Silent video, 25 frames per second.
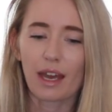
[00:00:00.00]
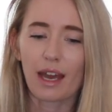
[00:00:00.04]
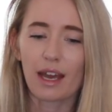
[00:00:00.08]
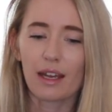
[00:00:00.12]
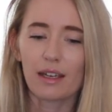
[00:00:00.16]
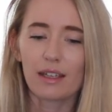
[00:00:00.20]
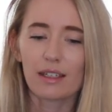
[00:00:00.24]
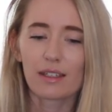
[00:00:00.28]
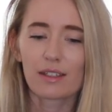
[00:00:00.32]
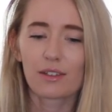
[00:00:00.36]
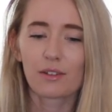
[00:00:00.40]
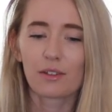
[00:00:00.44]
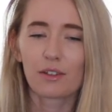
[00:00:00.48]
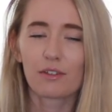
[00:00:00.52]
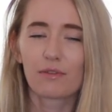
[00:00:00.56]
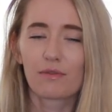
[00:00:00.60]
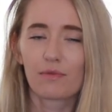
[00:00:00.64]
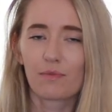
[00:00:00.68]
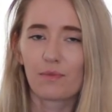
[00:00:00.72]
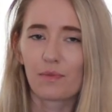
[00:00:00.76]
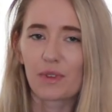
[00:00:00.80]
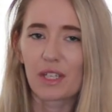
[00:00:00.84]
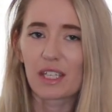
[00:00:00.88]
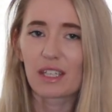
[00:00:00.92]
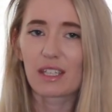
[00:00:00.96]
and it's sort of
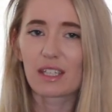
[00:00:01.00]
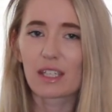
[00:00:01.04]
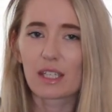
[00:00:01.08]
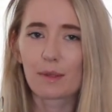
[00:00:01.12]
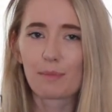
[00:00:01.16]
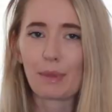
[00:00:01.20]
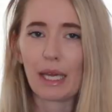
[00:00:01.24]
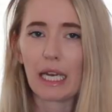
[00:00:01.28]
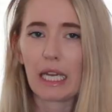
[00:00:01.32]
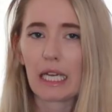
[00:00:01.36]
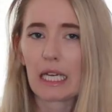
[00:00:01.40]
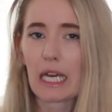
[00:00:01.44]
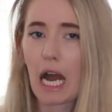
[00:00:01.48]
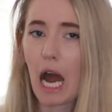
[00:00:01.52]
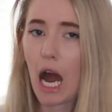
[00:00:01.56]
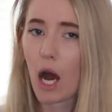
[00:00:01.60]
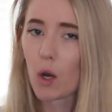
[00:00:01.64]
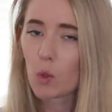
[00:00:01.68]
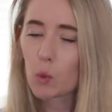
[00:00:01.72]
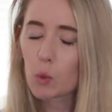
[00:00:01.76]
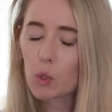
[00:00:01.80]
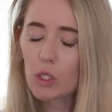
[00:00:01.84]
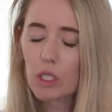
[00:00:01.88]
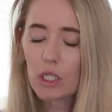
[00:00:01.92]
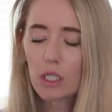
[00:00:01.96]
going
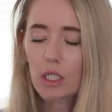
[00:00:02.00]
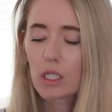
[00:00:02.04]
on,